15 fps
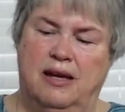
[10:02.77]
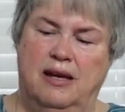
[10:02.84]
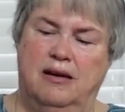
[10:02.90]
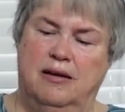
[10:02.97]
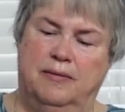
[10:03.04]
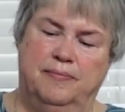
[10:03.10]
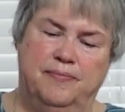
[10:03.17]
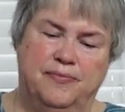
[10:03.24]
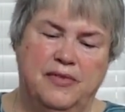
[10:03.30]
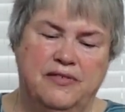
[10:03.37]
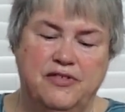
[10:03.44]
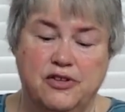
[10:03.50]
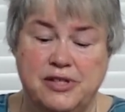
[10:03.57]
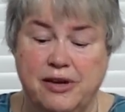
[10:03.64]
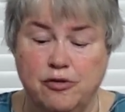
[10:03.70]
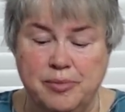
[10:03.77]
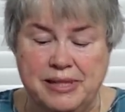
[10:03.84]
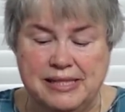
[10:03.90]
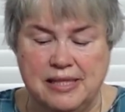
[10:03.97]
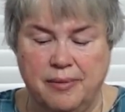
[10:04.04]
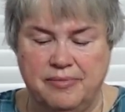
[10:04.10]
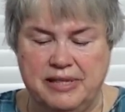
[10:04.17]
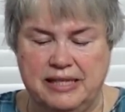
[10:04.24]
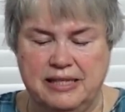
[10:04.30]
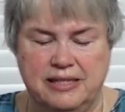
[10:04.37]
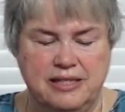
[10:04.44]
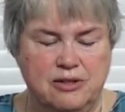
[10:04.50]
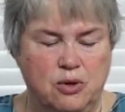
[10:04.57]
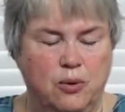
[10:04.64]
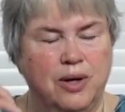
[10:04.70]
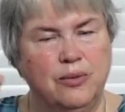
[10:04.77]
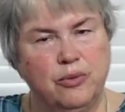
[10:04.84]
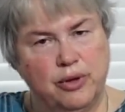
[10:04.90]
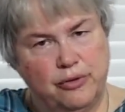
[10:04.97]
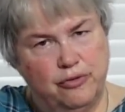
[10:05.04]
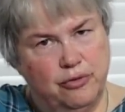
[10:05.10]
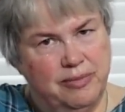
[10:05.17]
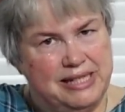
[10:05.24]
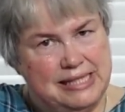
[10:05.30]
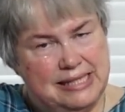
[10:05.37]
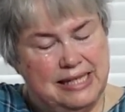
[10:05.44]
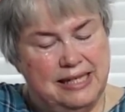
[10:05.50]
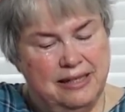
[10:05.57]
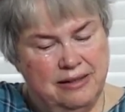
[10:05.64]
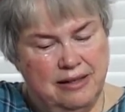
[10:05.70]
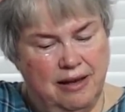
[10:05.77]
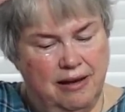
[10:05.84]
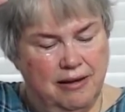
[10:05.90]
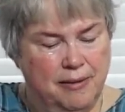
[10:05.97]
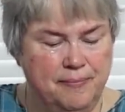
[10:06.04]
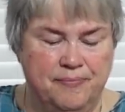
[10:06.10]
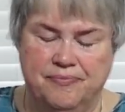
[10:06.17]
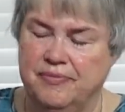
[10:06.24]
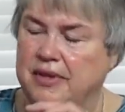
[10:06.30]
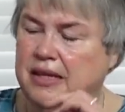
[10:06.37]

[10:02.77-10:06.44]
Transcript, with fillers: Um, if there's ever been something that didn't quite work for my skin, um,